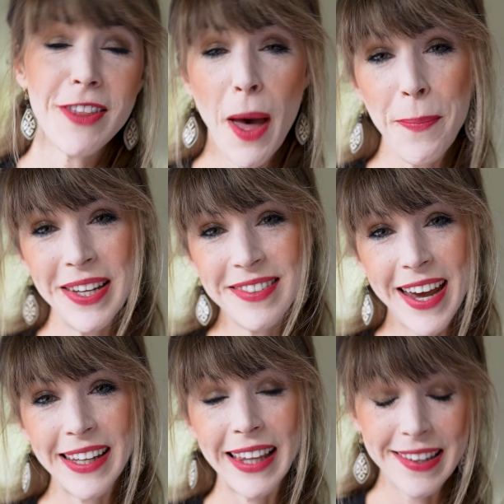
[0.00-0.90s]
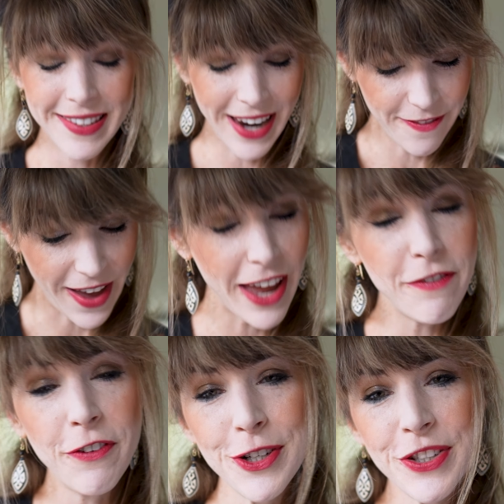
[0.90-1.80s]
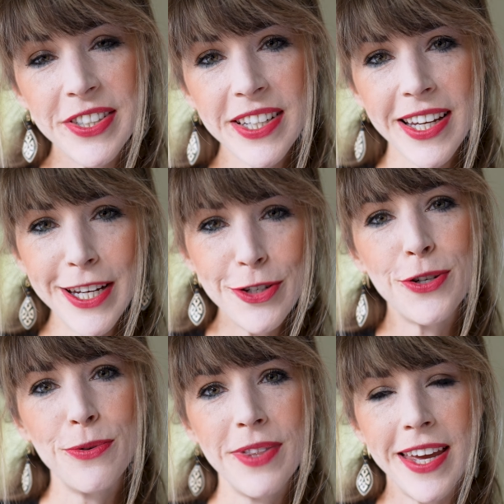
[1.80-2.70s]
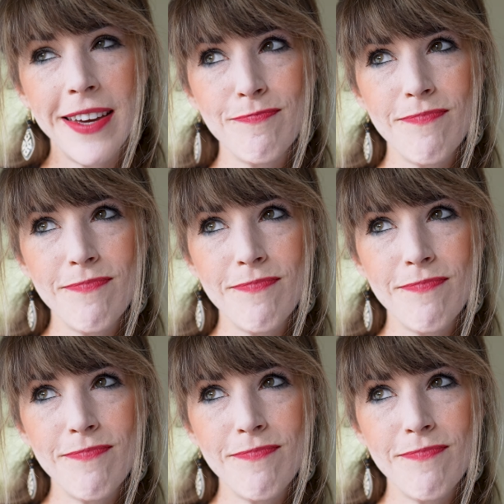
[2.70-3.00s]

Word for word: So that being said, let's dive headfirst into the